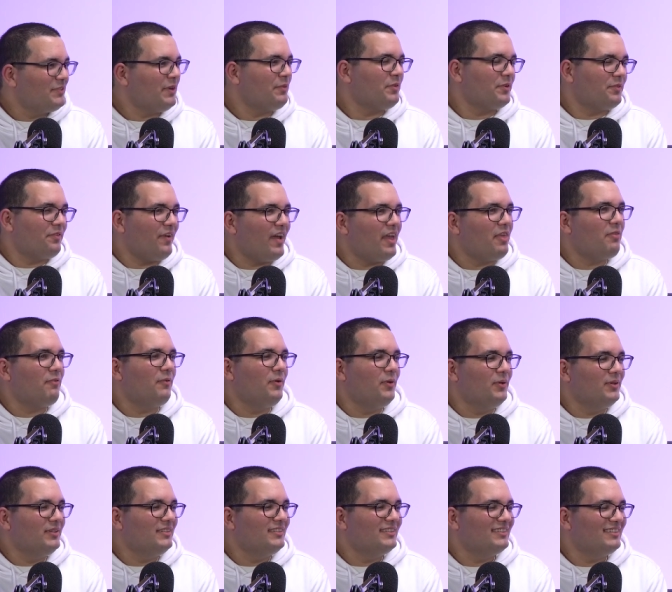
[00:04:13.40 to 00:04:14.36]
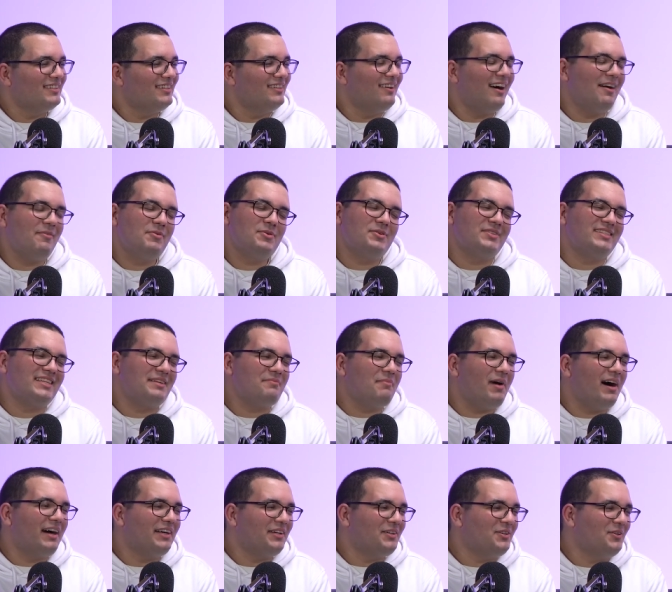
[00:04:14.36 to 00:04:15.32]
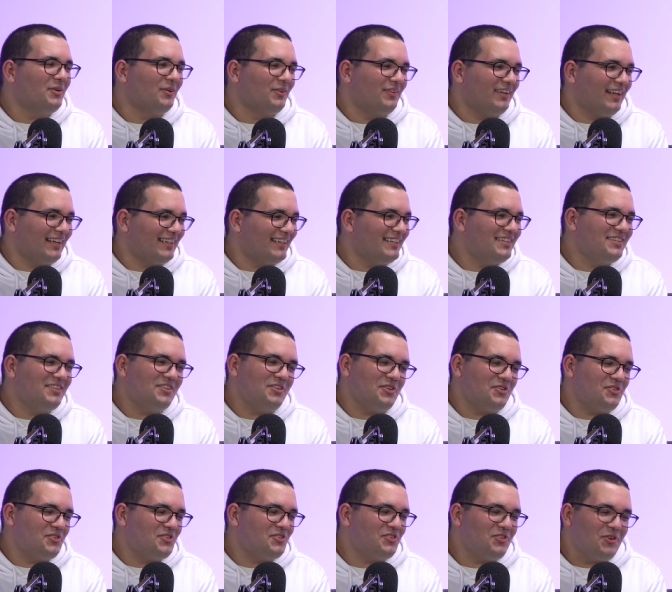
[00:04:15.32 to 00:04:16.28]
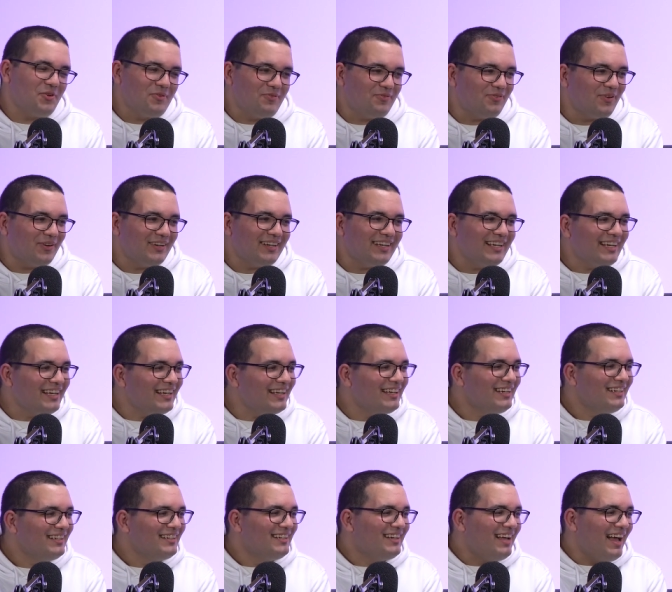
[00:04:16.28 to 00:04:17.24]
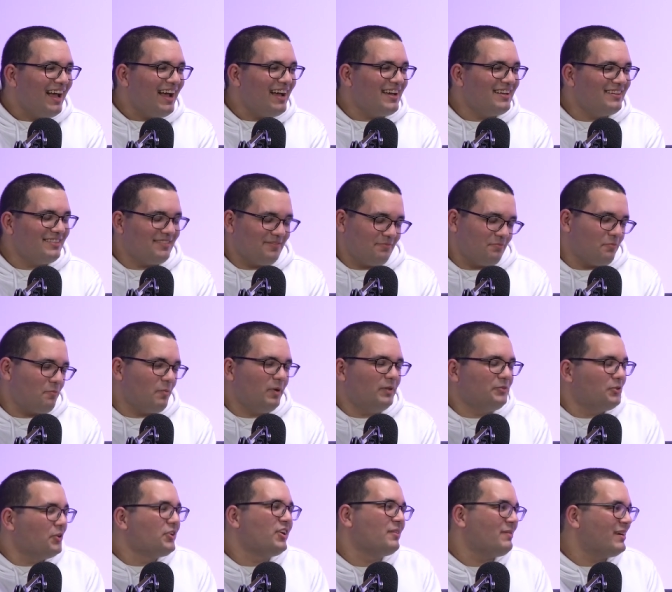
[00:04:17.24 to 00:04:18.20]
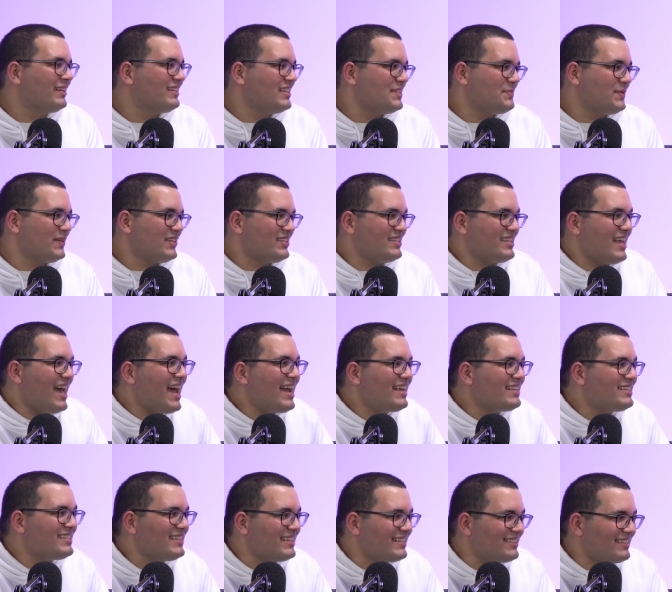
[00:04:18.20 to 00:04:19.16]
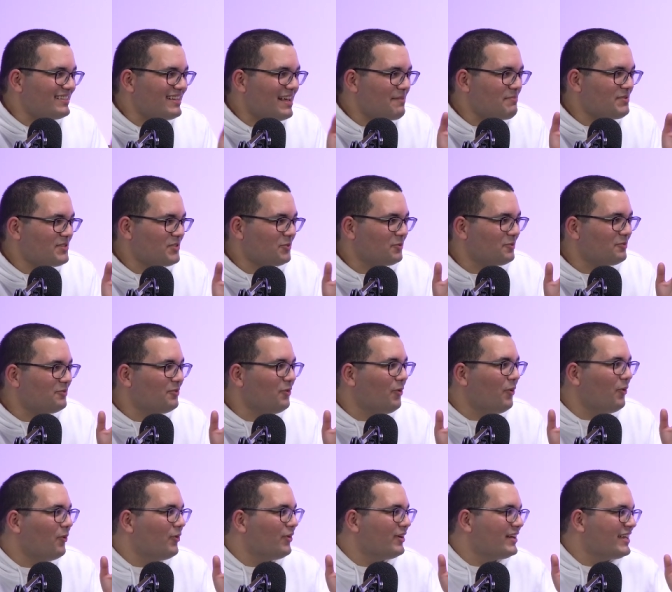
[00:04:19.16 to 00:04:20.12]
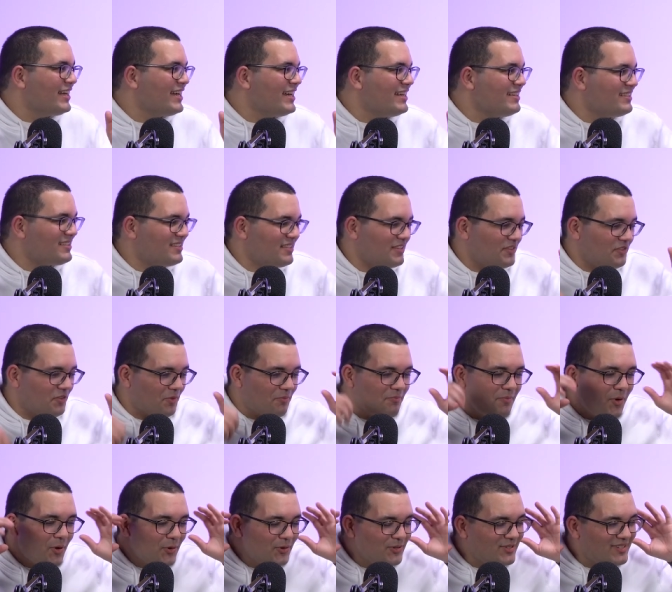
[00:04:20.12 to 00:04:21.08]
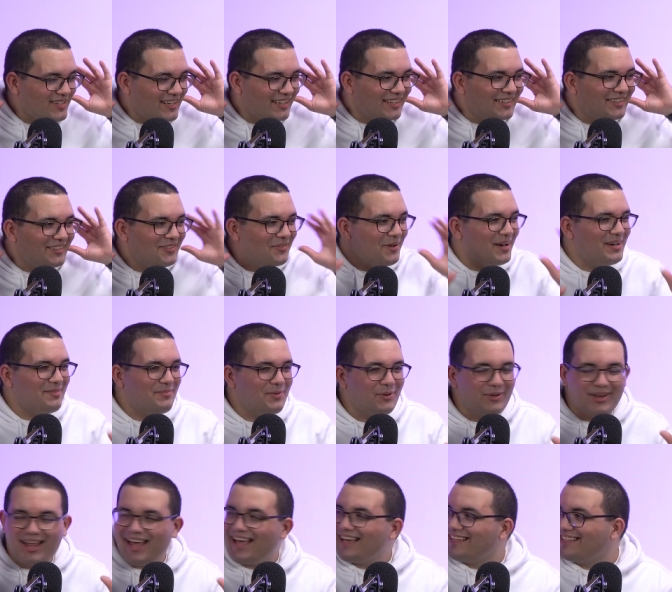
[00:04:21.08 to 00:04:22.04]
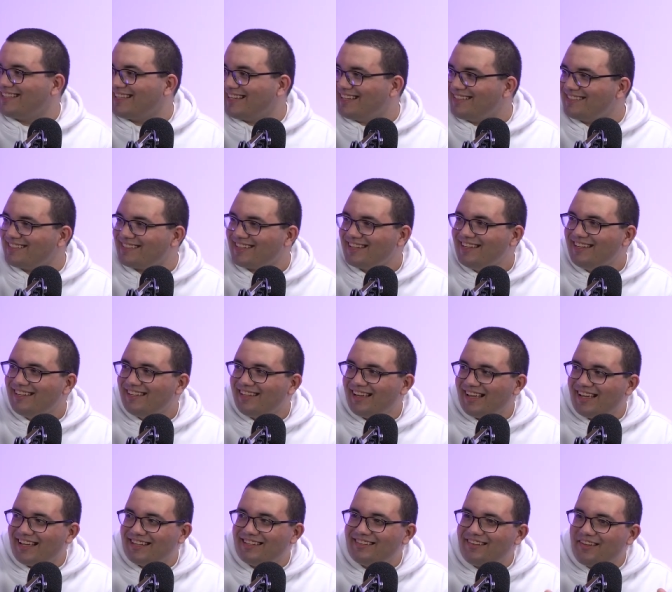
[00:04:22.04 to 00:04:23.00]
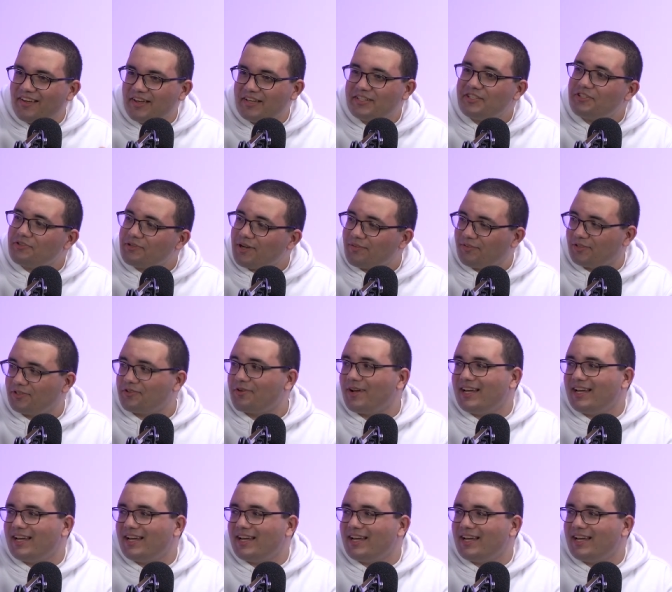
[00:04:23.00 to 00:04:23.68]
favorite faithful. Oh, I want to say Michael. Like he's just so funny, and we'll talk about this. But his exit in episode four is the most incredible Amazing. exit in the history of the